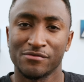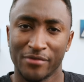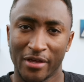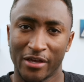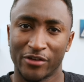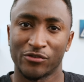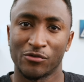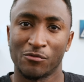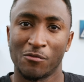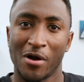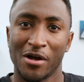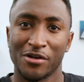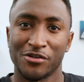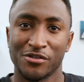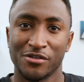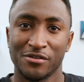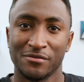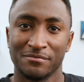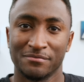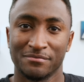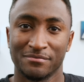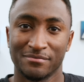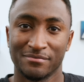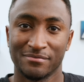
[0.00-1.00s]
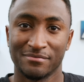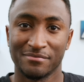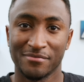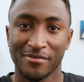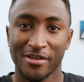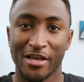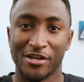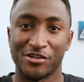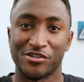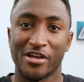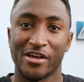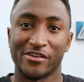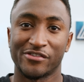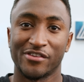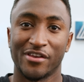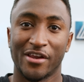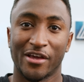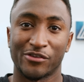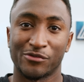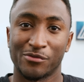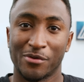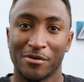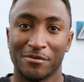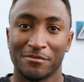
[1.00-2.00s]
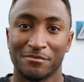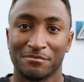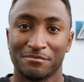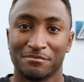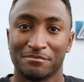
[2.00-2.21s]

Thanks for watching. Catch you guys in the next one.